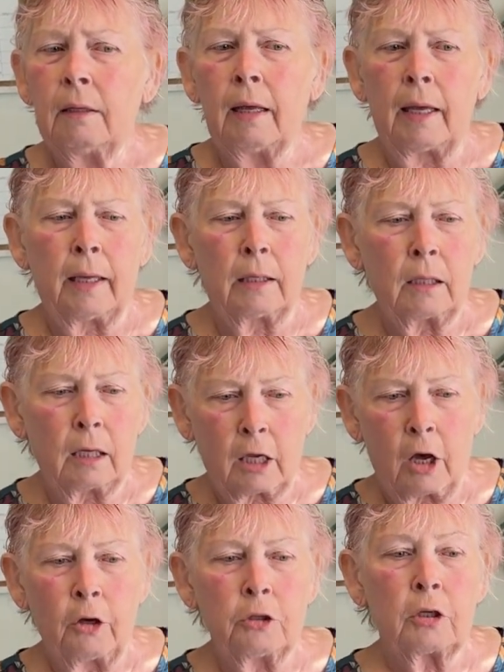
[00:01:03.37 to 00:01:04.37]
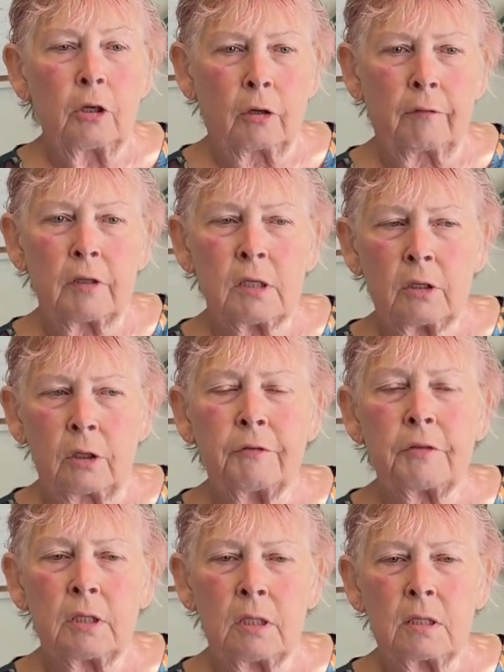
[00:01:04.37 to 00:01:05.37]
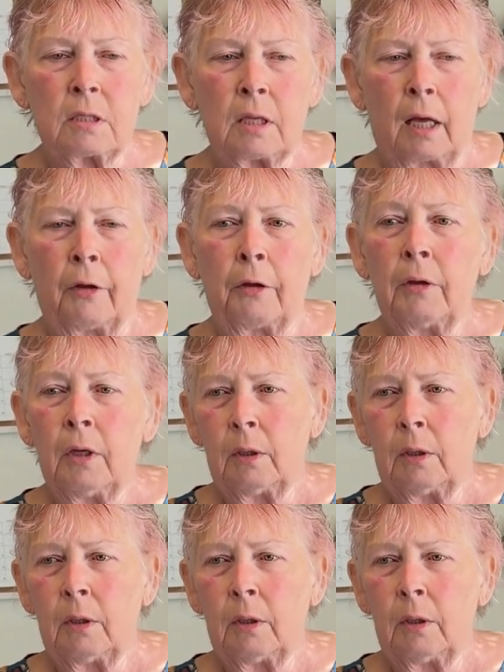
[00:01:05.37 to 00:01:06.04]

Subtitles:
and coat a lot of the surfaces, so